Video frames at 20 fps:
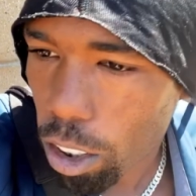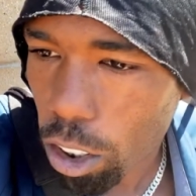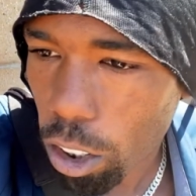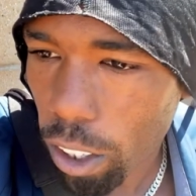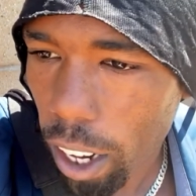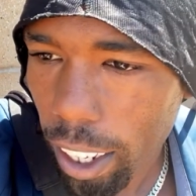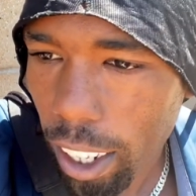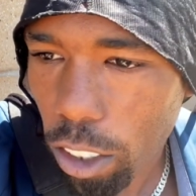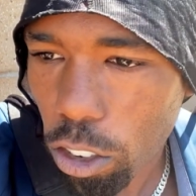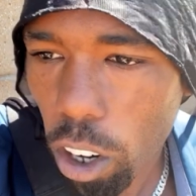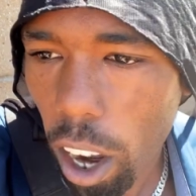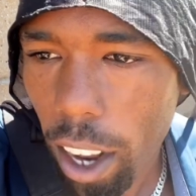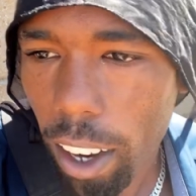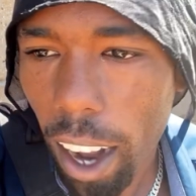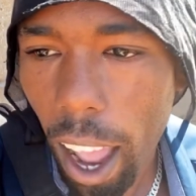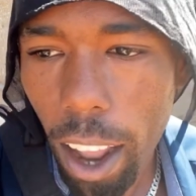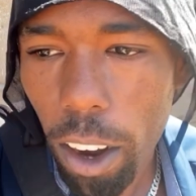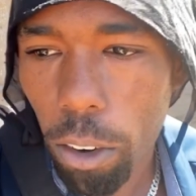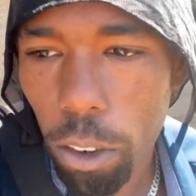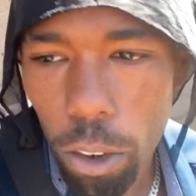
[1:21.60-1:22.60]
so they could try
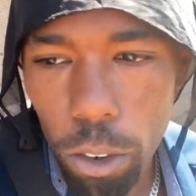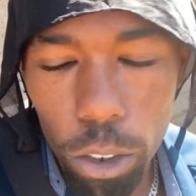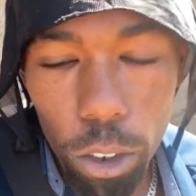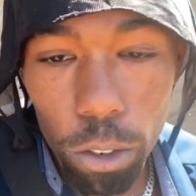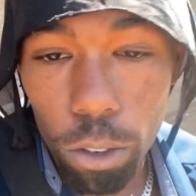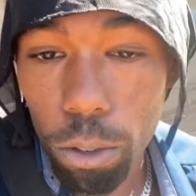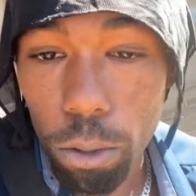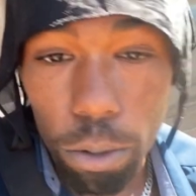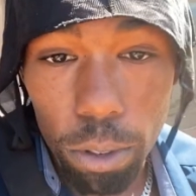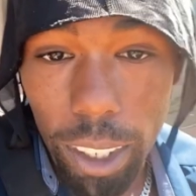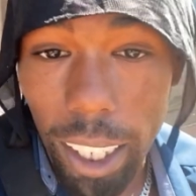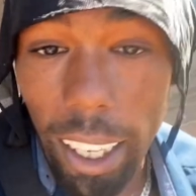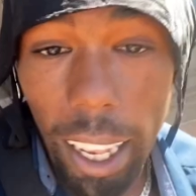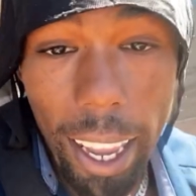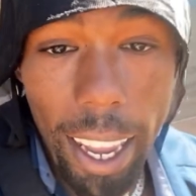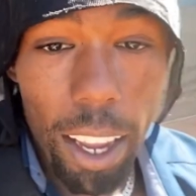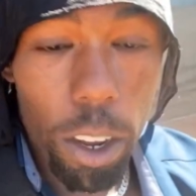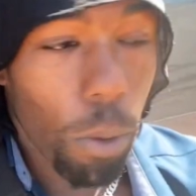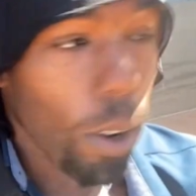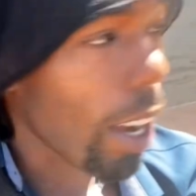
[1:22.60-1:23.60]
to, I don't know,
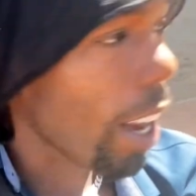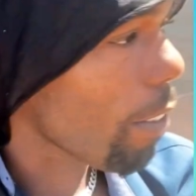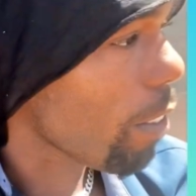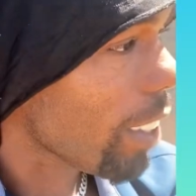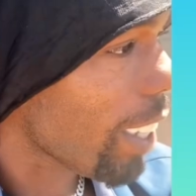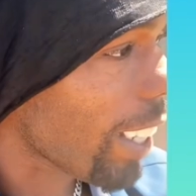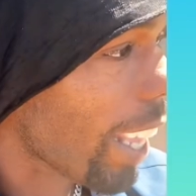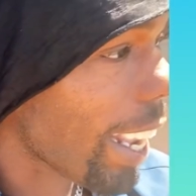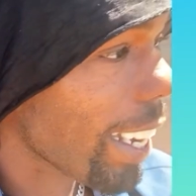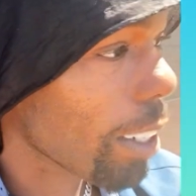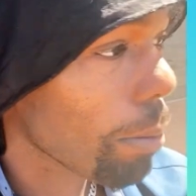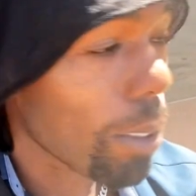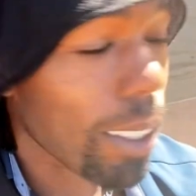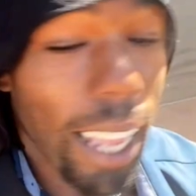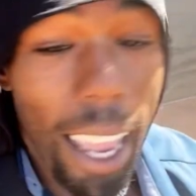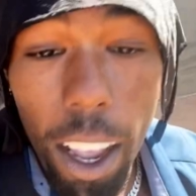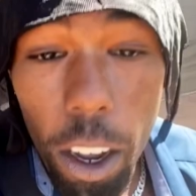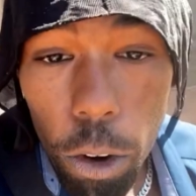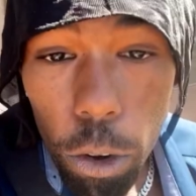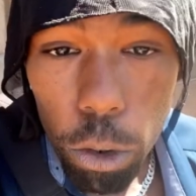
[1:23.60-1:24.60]
delay whatever, delay
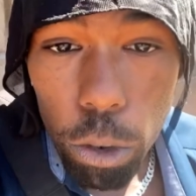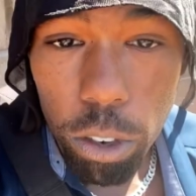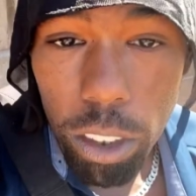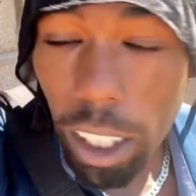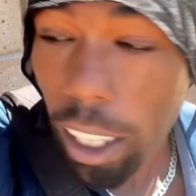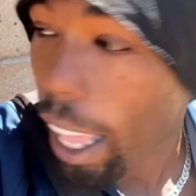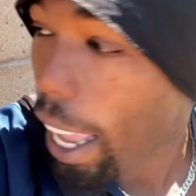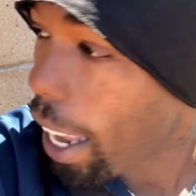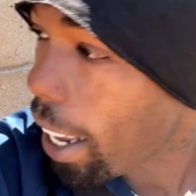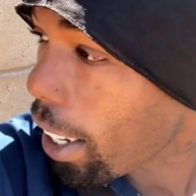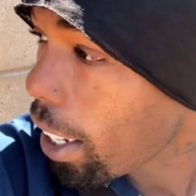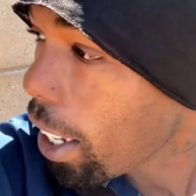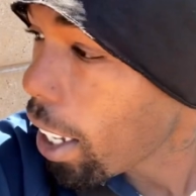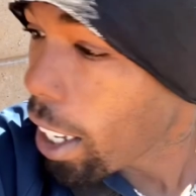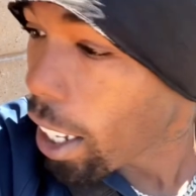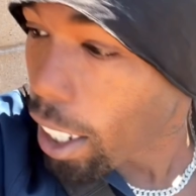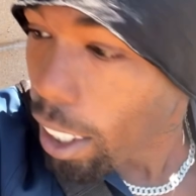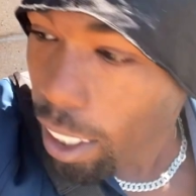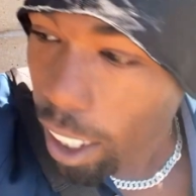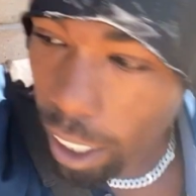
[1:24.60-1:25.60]
themselves, delay
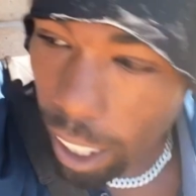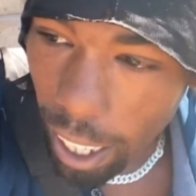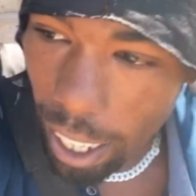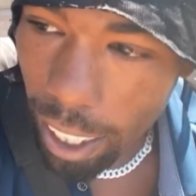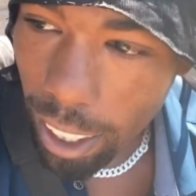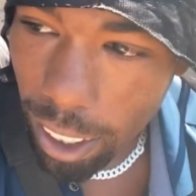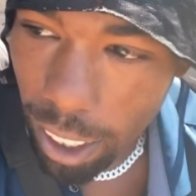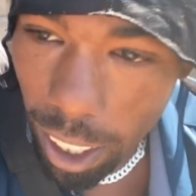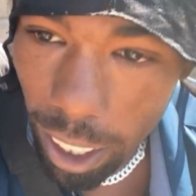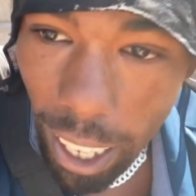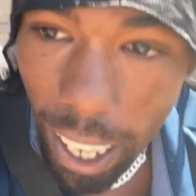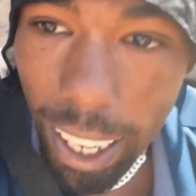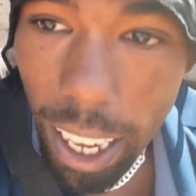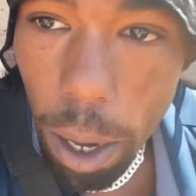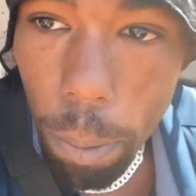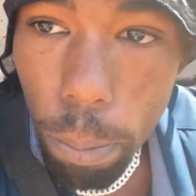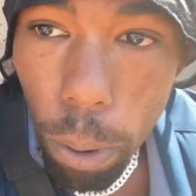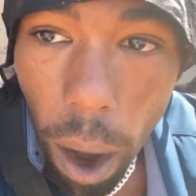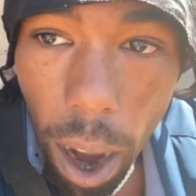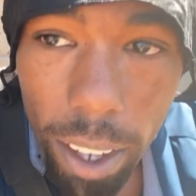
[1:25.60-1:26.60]

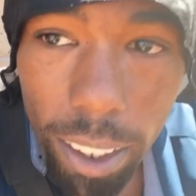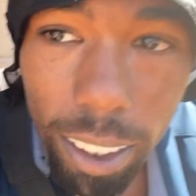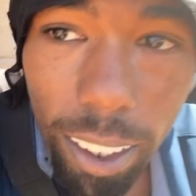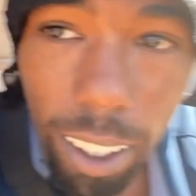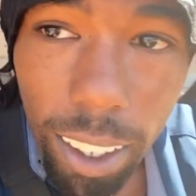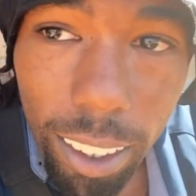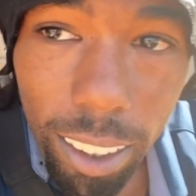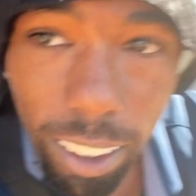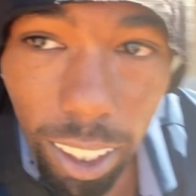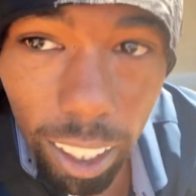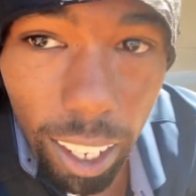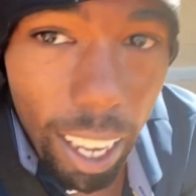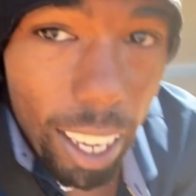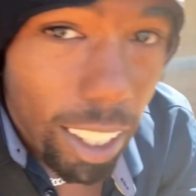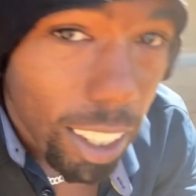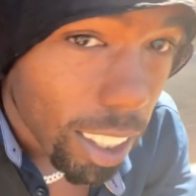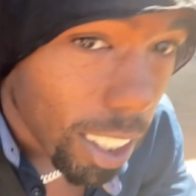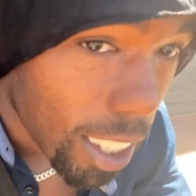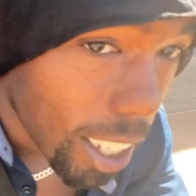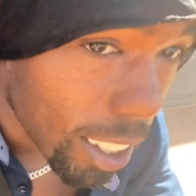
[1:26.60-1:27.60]
their process,
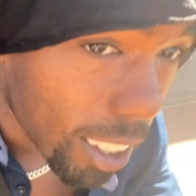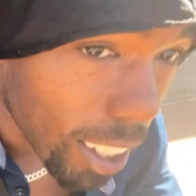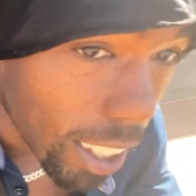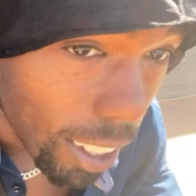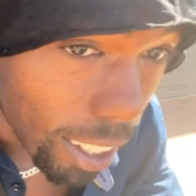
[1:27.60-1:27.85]
delay shit, the